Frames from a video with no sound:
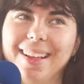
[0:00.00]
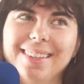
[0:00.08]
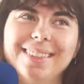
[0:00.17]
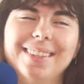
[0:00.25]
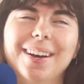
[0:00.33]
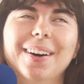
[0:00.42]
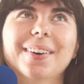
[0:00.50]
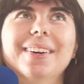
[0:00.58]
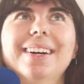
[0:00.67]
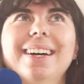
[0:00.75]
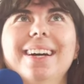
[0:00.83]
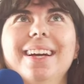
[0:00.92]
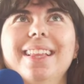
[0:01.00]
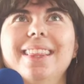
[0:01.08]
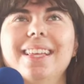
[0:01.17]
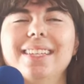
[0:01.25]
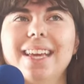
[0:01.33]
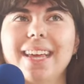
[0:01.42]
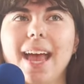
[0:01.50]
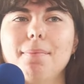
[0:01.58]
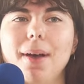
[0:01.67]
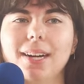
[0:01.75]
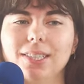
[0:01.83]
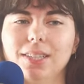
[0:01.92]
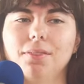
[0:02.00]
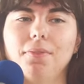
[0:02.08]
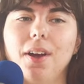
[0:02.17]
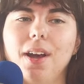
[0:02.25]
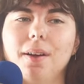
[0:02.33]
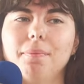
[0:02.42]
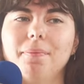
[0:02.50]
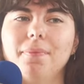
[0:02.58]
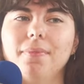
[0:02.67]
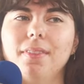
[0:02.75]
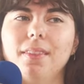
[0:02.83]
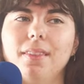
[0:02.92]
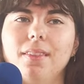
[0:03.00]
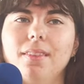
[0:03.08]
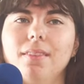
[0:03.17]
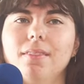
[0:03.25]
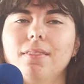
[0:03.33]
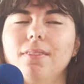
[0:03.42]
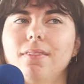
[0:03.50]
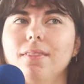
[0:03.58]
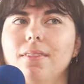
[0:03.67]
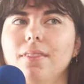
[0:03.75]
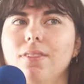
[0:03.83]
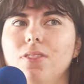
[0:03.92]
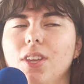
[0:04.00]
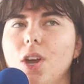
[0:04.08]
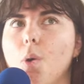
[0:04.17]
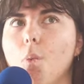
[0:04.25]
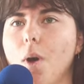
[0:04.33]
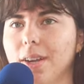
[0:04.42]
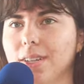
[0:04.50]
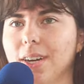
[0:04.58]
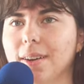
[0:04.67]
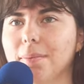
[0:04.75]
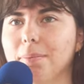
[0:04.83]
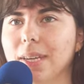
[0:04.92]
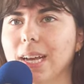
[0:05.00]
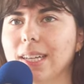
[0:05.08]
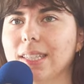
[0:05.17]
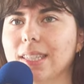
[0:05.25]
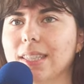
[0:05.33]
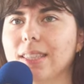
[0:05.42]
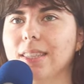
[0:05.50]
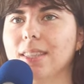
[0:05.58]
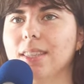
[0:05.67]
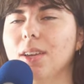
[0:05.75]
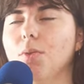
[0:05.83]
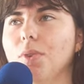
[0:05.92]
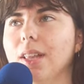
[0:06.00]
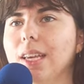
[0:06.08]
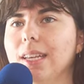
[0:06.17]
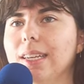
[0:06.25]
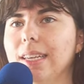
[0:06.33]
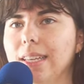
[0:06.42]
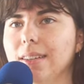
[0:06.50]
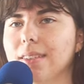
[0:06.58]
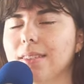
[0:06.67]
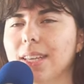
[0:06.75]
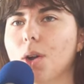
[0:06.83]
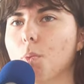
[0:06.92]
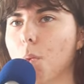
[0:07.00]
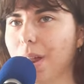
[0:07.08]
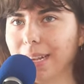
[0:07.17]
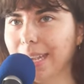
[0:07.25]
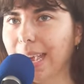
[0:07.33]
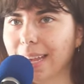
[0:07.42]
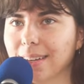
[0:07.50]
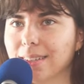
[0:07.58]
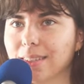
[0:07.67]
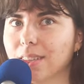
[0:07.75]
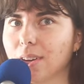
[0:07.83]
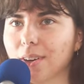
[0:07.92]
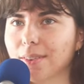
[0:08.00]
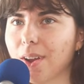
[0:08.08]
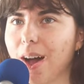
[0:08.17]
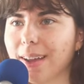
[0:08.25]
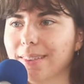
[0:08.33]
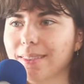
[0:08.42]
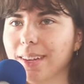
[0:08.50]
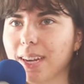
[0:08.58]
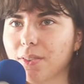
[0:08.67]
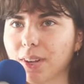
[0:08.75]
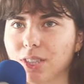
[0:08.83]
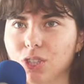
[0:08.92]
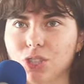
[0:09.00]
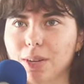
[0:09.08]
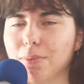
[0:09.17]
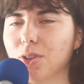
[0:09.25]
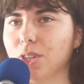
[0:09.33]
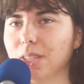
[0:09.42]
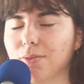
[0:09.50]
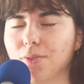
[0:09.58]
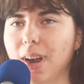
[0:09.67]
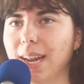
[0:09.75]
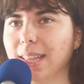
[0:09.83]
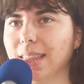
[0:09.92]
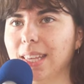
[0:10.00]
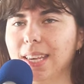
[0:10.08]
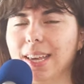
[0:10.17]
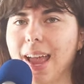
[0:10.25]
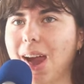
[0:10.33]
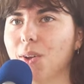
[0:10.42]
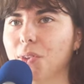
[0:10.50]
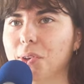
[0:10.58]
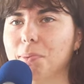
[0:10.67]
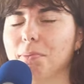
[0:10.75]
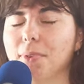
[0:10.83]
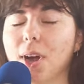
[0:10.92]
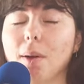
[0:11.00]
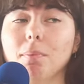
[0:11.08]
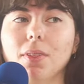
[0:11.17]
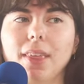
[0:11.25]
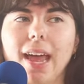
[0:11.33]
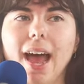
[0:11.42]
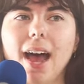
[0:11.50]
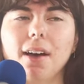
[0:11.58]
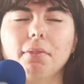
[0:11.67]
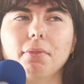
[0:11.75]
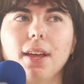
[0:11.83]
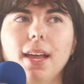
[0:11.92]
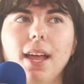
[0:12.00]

So they take Anne back to the farm. They don't want her because they don't want a kid. They're not in a relationship. They're just running the heirloom farm that they have.